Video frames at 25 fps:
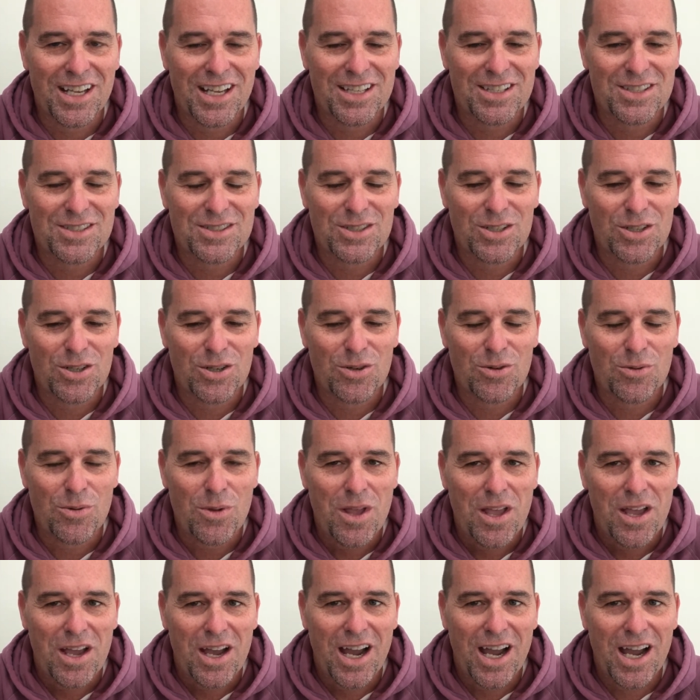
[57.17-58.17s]
And so
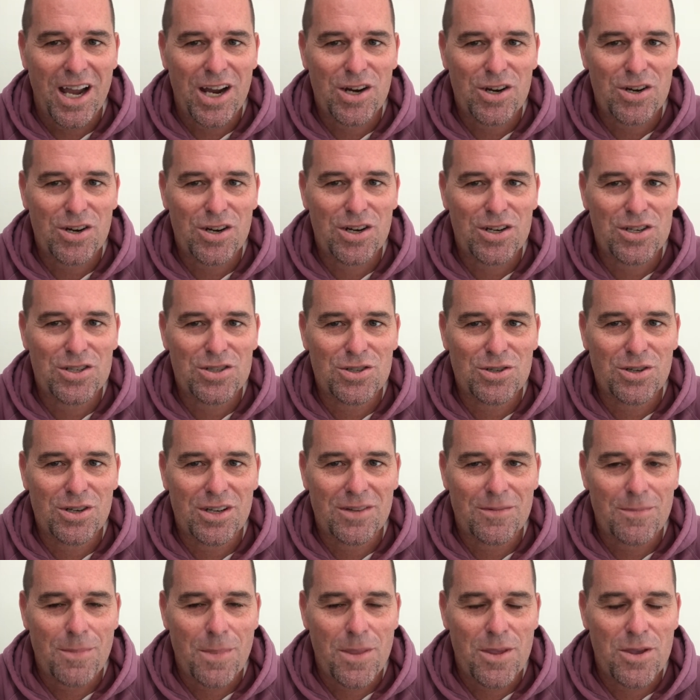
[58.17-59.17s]
I encourage
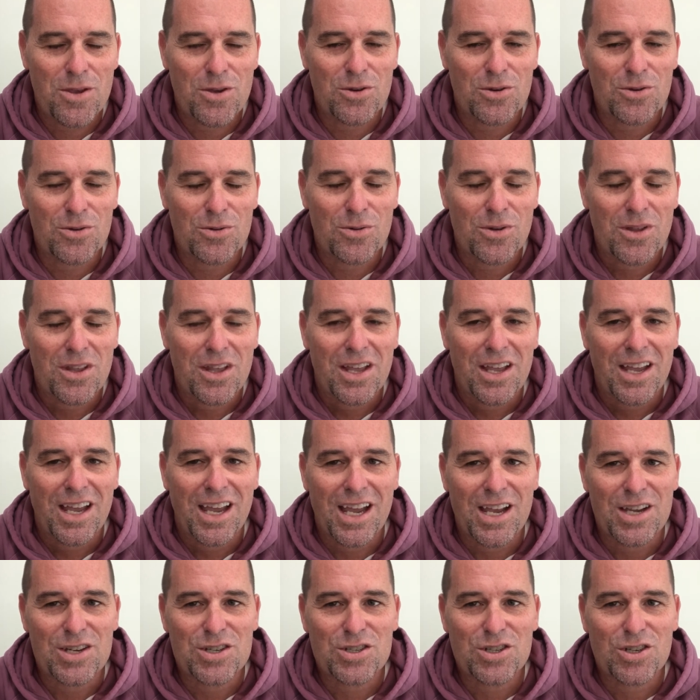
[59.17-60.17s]
you
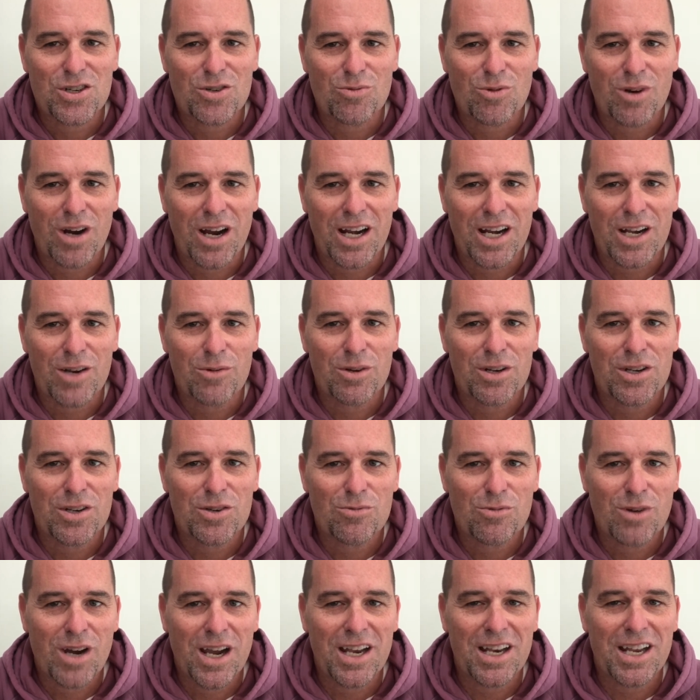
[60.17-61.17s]
as you're writing, when
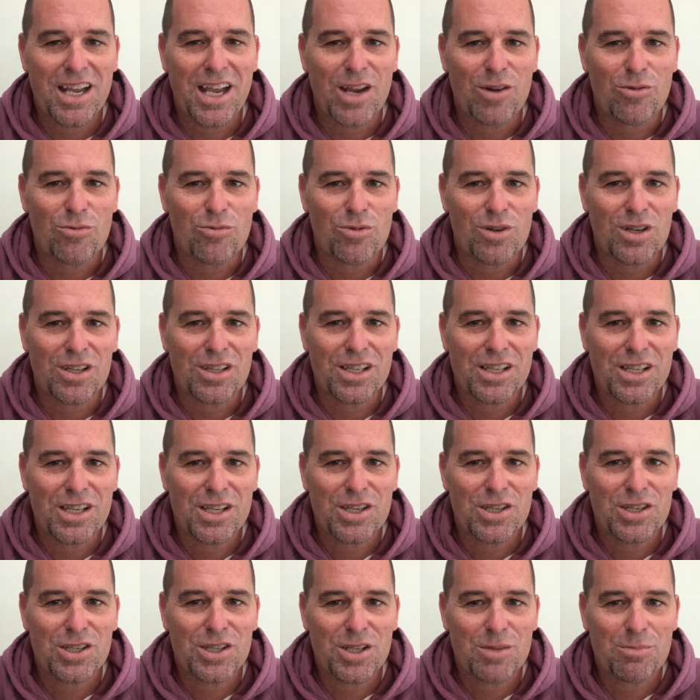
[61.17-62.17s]
you write a really
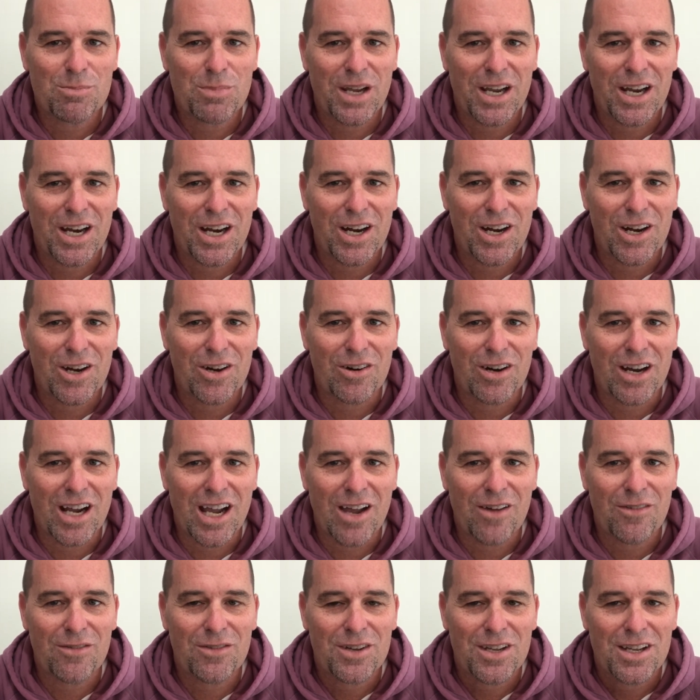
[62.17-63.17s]
good
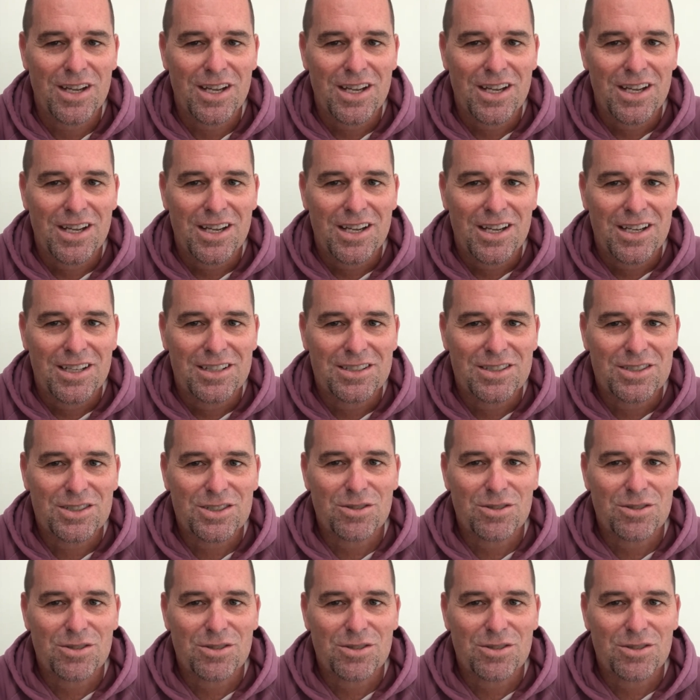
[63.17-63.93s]
paragraph, just go